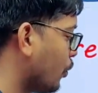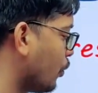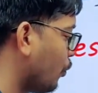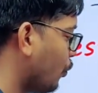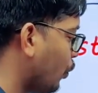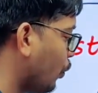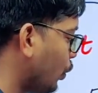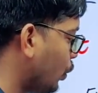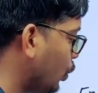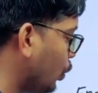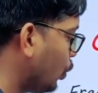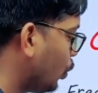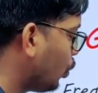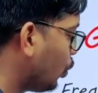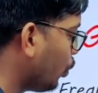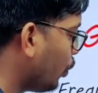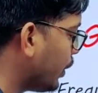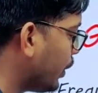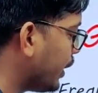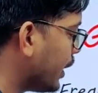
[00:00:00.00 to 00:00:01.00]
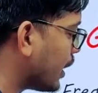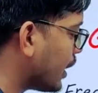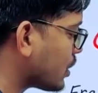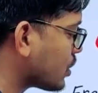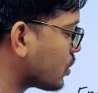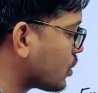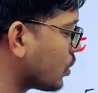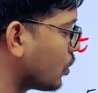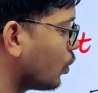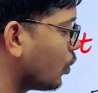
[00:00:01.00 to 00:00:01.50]
for 2
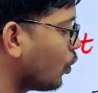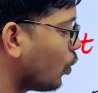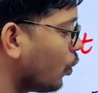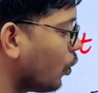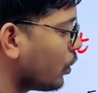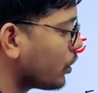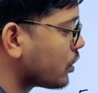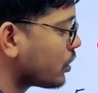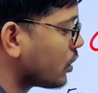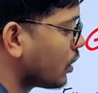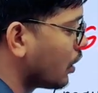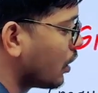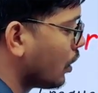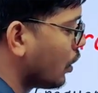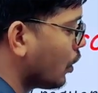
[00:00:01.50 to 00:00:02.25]
years, grows